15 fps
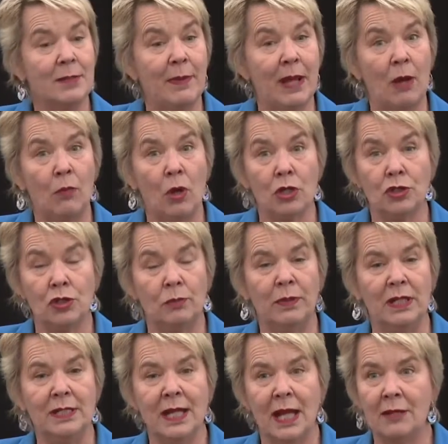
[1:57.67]
about what should
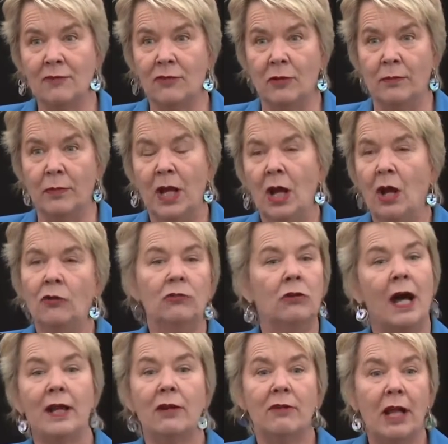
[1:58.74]
be done from
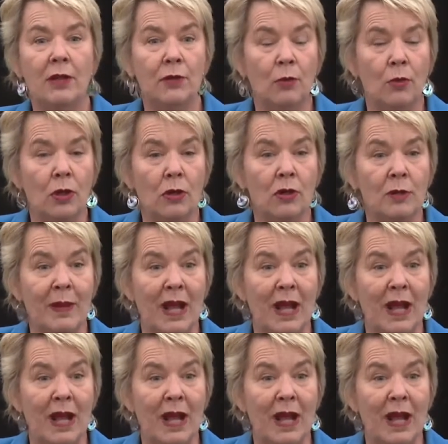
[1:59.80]
right around the world,